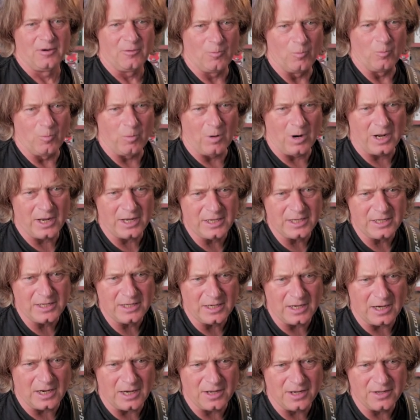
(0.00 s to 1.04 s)

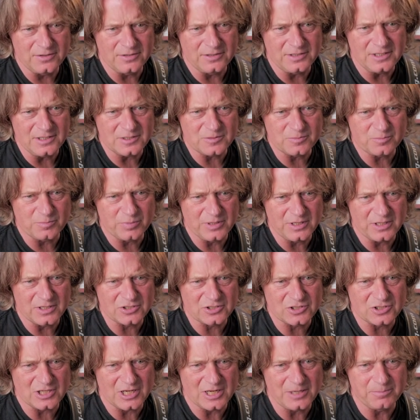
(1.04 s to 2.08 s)
Why are these
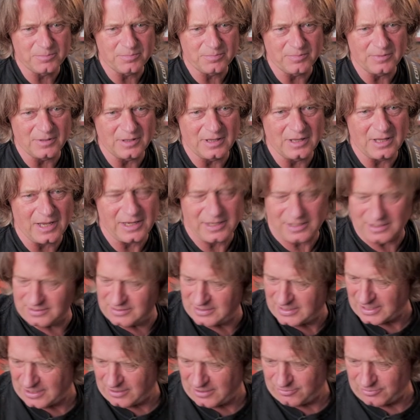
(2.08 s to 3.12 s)
picks shaped like an
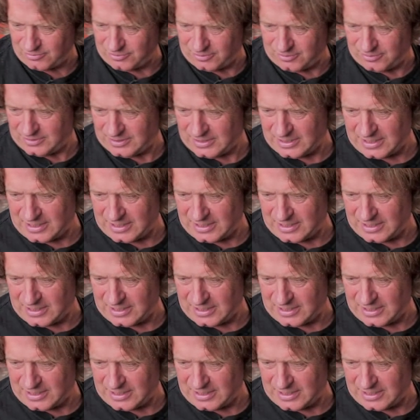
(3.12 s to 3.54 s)
arrow?